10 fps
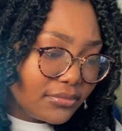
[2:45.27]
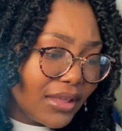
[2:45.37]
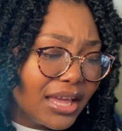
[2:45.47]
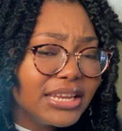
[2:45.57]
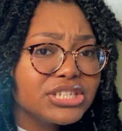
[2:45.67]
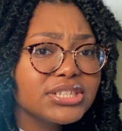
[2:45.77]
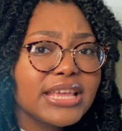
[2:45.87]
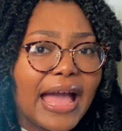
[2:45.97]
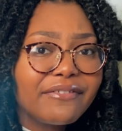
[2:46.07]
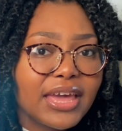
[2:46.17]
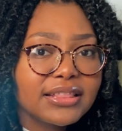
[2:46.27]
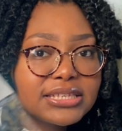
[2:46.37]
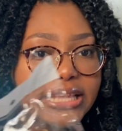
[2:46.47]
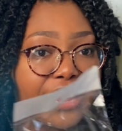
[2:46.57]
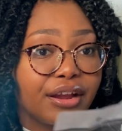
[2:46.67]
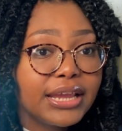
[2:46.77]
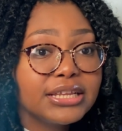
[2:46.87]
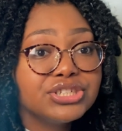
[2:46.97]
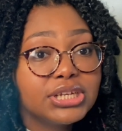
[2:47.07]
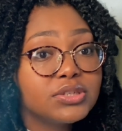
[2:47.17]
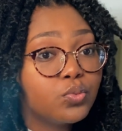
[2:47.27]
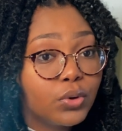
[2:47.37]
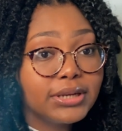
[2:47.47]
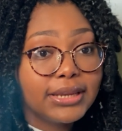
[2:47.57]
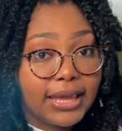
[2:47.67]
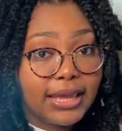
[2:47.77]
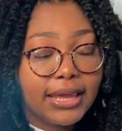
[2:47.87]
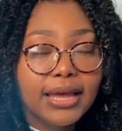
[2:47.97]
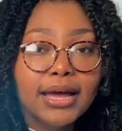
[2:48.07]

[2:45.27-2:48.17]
initially I've had this hair in just 1 day.